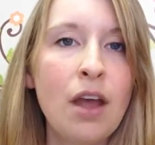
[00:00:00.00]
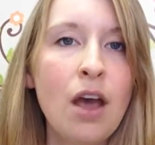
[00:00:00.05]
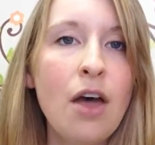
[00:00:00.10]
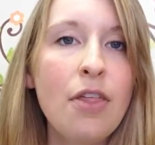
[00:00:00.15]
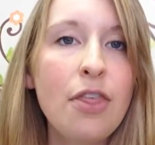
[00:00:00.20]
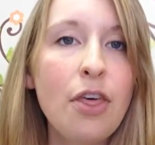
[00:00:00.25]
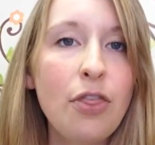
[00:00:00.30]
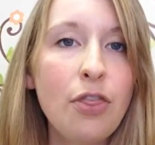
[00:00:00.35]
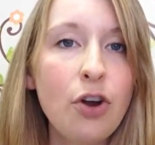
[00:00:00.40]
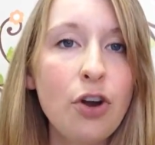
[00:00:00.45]

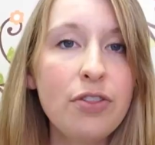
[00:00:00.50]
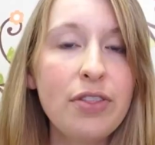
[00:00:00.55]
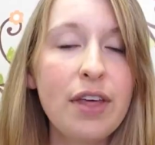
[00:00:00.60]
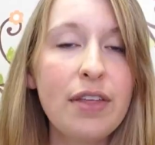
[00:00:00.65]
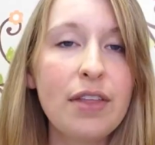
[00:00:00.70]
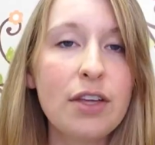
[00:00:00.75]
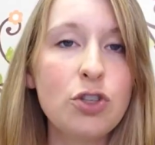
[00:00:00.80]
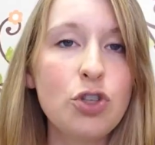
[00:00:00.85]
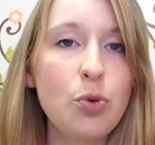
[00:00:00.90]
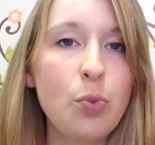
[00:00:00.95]
The third thing
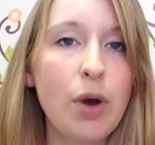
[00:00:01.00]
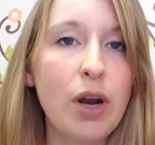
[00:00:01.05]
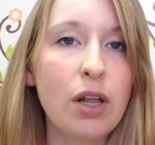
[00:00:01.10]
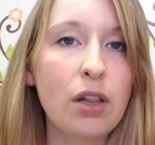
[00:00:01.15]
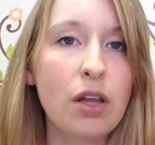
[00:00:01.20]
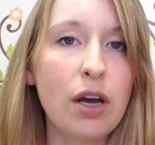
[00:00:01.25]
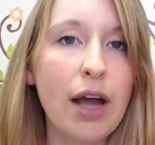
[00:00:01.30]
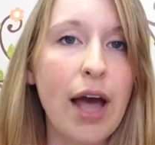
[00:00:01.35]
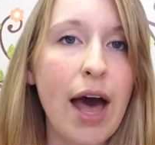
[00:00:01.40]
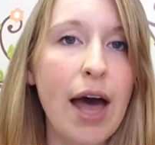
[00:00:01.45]
that you want to
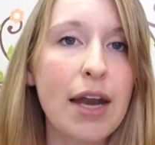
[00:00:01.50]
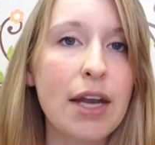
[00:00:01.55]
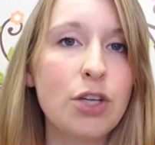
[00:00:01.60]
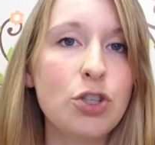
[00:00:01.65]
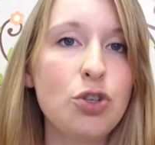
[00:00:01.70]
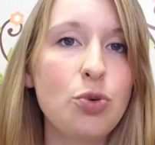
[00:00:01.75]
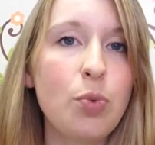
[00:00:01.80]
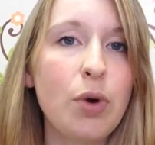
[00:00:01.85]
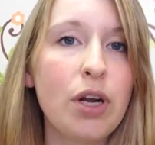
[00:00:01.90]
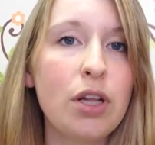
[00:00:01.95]
look at
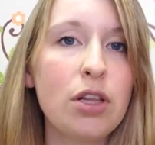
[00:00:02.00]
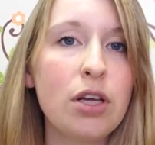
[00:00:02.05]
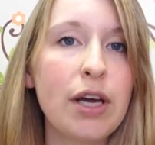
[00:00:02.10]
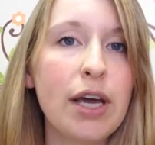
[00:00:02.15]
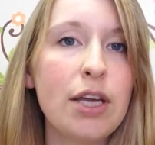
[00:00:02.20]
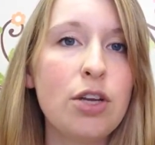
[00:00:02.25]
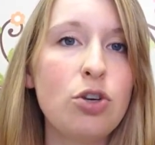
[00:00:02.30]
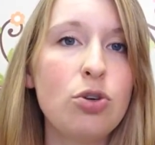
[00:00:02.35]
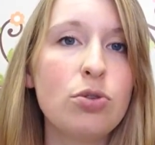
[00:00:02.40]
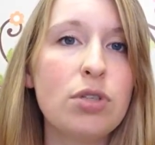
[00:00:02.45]
is you want to look
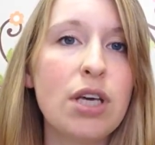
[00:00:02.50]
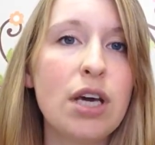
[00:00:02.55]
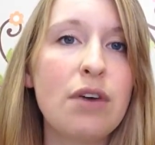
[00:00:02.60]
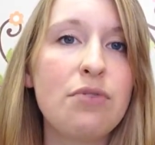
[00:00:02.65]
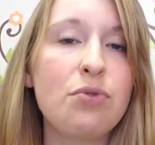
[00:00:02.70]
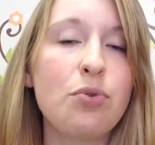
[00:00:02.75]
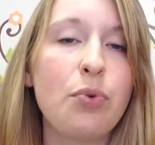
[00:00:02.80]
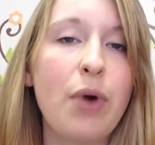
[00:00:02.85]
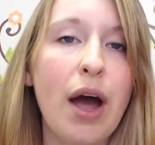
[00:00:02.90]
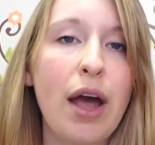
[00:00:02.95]
at using a
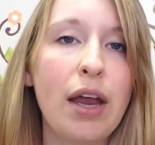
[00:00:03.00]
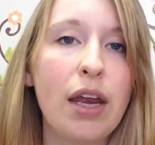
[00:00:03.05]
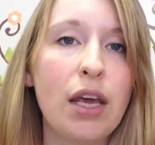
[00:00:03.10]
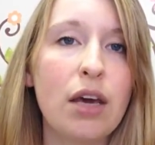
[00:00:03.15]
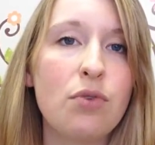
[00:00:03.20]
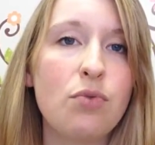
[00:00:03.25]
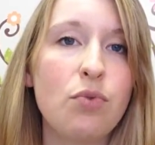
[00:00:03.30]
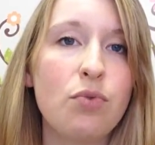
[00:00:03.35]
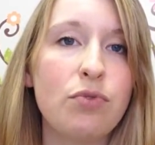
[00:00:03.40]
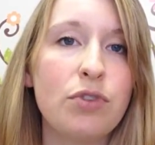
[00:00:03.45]
variety
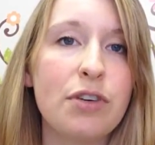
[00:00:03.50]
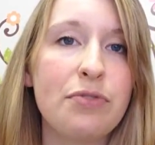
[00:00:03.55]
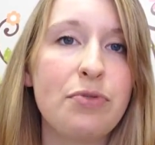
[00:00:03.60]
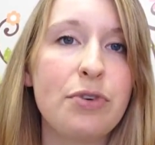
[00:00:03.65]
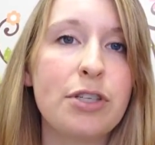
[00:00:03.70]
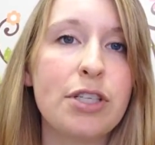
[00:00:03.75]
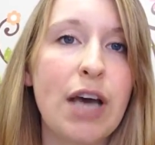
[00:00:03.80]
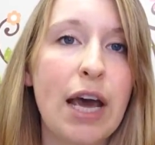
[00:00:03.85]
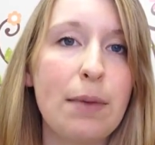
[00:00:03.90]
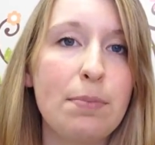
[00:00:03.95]
of
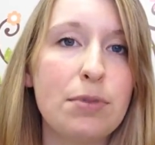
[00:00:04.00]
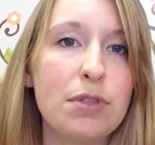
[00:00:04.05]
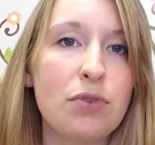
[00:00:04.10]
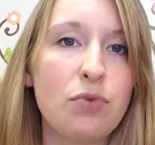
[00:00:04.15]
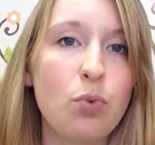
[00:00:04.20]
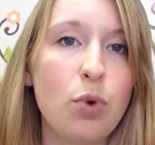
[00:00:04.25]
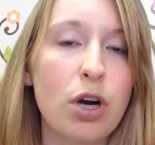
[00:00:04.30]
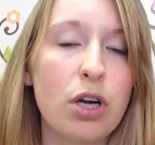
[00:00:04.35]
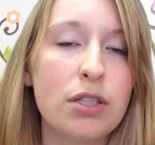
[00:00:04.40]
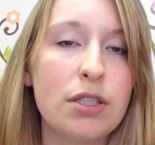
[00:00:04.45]
different types
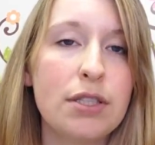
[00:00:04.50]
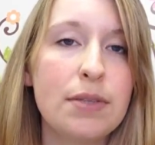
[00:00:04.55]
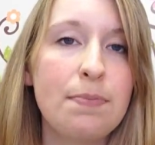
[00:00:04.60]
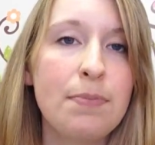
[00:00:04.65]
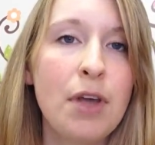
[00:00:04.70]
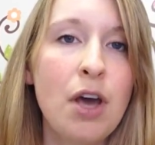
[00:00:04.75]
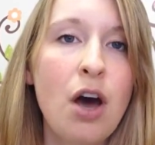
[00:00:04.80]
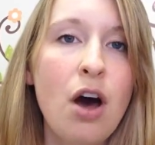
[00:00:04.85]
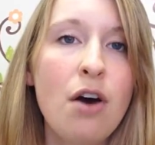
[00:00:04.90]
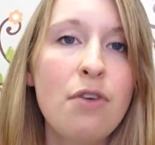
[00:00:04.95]
of words.
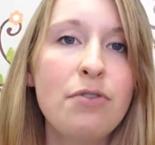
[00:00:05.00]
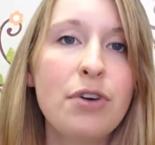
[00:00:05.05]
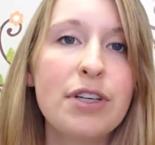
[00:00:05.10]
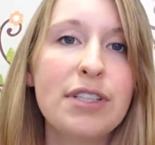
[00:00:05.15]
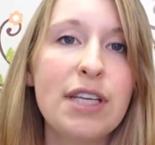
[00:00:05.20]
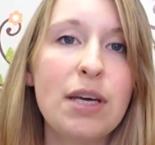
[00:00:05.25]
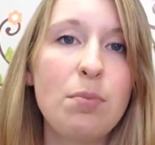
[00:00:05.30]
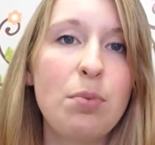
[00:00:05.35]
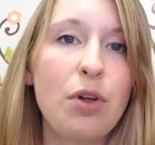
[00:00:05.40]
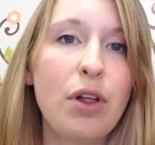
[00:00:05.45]
For
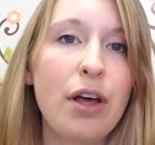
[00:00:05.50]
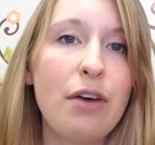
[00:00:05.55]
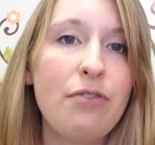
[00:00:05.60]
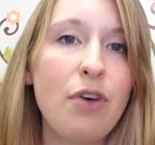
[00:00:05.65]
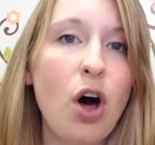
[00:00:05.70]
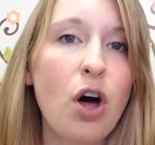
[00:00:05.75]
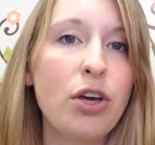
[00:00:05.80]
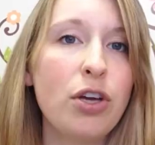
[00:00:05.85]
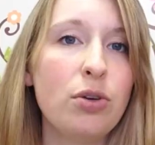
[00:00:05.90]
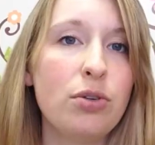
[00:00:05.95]
example, if
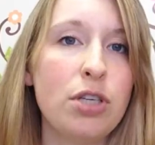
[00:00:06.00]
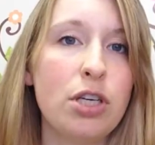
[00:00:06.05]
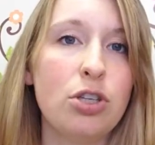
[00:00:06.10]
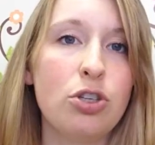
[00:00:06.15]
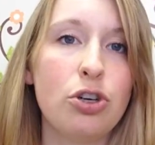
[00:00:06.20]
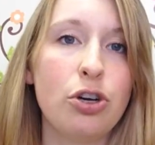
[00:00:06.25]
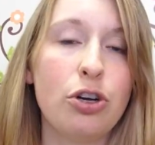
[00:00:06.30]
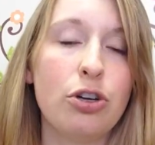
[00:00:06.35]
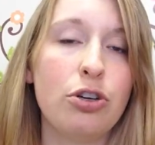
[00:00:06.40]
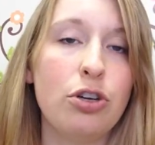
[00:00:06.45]
all you teach
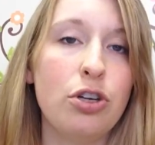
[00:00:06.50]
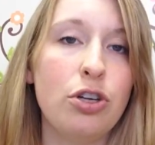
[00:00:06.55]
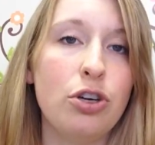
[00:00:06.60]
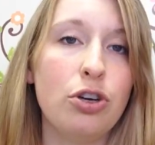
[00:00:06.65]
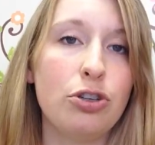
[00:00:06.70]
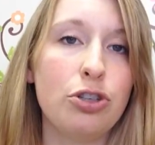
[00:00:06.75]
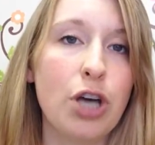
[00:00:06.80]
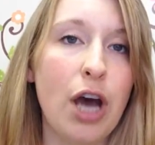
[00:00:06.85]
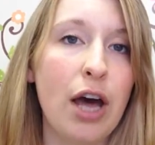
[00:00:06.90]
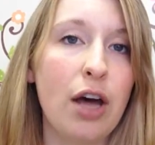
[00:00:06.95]
your
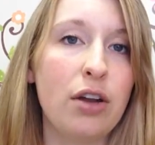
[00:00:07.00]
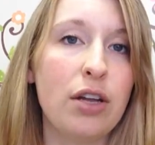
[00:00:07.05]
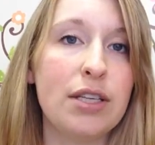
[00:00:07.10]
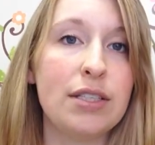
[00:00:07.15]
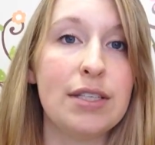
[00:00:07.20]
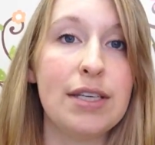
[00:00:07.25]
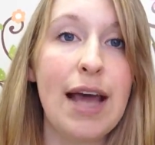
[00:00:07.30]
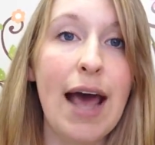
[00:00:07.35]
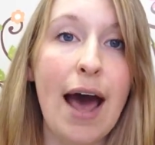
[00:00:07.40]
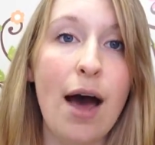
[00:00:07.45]
child is
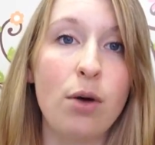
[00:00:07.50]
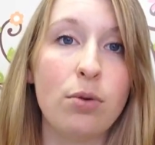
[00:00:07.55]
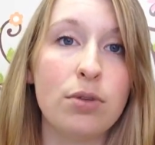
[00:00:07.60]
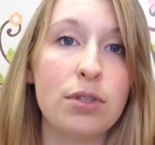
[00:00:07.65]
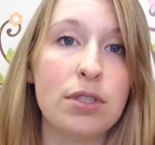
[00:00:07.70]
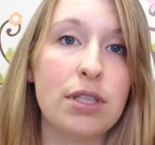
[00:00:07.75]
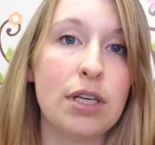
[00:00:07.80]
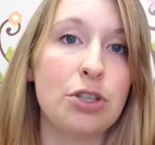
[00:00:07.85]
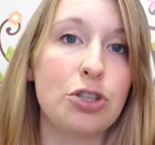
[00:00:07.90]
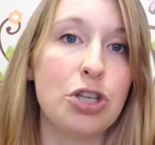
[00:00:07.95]

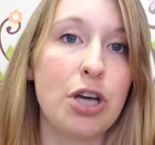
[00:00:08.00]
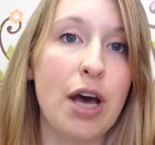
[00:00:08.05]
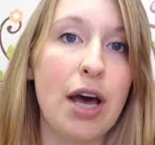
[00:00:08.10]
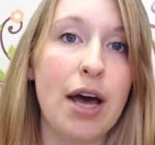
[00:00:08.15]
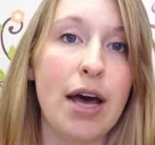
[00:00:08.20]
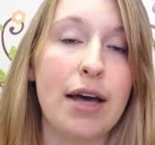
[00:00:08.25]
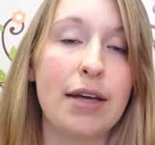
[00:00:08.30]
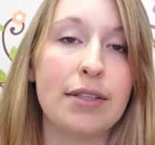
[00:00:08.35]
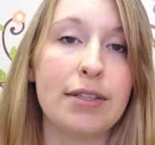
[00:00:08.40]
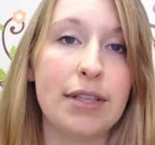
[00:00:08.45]
nouns such
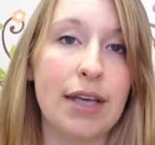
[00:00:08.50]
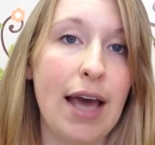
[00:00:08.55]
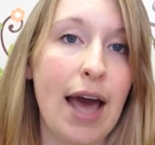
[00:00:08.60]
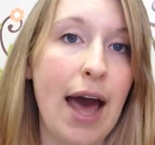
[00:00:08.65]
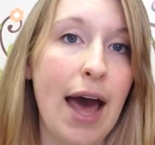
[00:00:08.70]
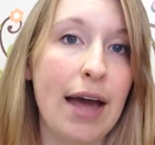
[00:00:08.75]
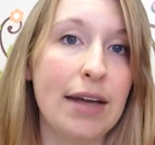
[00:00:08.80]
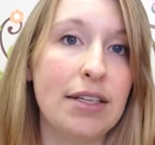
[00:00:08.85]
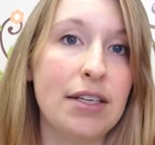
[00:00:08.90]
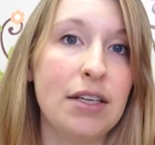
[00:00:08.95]
as
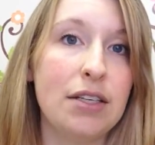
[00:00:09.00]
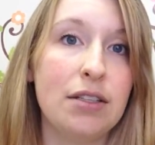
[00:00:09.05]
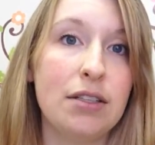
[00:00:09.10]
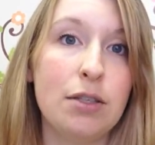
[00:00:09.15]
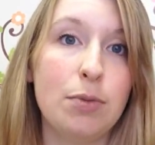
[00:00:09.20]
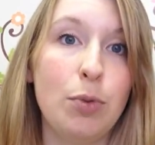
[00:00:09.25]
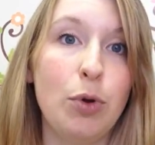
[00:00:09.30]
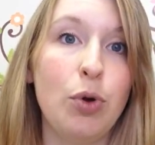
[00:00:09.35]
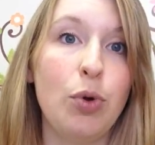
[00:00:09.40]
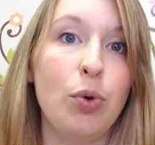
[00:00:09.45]
cat,
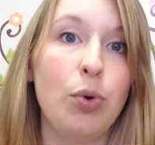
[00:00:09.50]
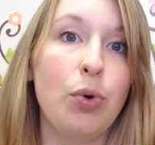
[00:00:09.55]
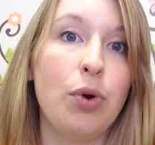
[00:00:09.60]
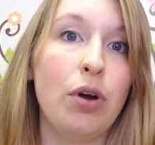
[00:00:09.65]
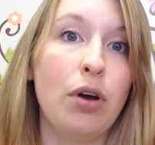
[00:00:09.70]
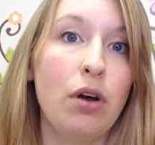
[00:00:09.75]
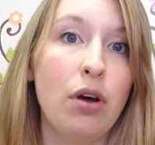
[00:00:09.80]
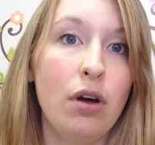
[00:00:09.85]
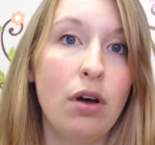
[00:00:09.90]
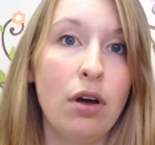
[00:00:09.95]
spoon,
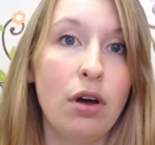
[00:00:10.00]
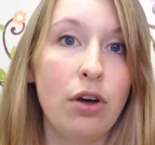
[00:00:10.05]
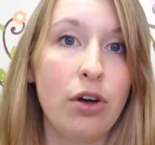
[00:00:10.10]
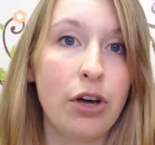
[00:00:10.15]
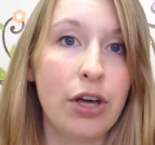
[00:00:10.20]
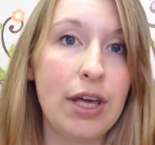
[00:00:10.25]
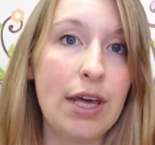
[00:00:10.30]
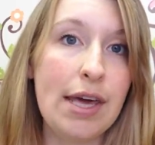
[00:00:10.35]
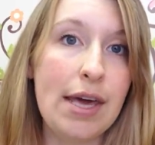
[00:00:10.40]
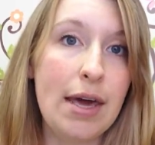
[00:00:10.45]

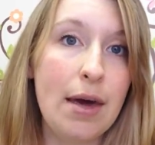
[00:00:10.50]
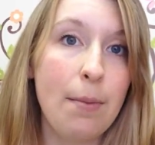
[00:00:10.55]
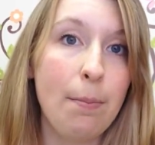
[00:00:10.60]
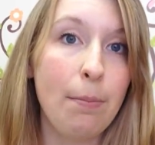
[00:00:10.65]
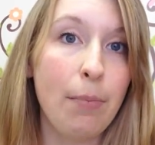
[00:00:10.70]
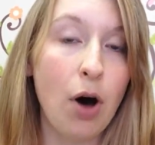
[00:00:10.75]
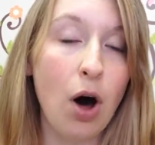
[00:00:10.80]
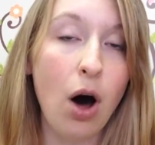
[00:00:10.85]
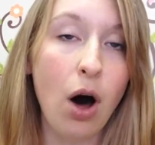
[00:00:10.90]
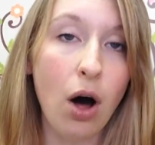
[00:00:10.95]
cookie,
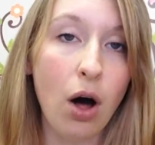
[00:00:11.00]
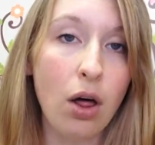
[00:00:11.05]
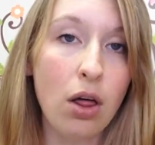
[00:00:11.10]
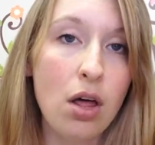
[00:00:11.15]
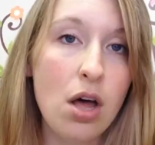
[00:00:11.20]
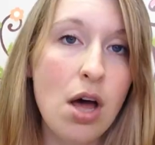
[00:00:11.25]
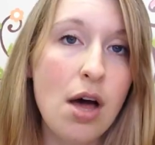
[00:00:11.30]
ball,